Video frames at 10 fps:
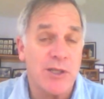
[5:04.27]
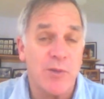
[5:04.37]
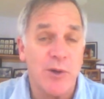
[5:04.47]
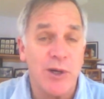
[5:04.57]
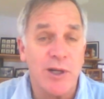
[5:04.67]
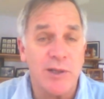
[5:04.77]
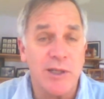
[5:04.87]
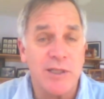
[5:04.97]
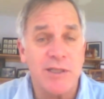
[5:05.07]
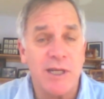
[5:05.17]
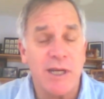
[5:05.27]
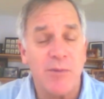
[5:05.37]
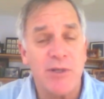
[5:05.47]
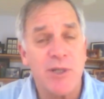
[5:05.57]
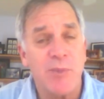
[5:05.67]
of the world.
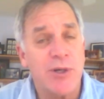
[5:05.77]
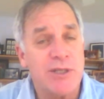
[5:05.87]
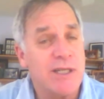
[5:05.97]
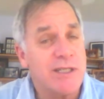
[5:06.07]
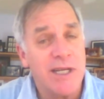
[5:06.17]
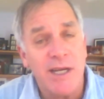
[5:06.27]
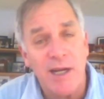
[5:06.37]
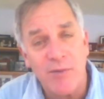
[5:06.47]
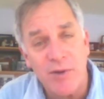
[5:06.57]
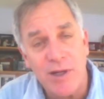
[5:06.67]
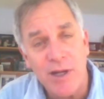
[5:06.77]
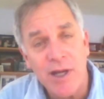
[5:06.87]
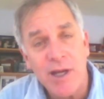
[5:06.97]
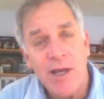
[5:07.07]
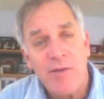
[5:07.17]
We support 1,600
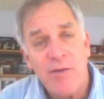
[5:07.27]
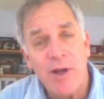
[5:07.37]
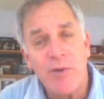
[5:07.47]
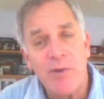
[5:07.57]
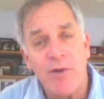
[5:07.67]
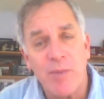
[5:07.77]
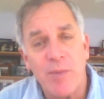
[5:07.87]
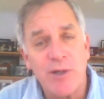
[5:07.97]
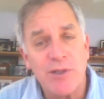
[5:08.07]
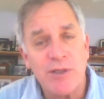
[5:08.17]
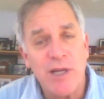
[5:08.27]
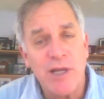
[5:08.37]
family farmers.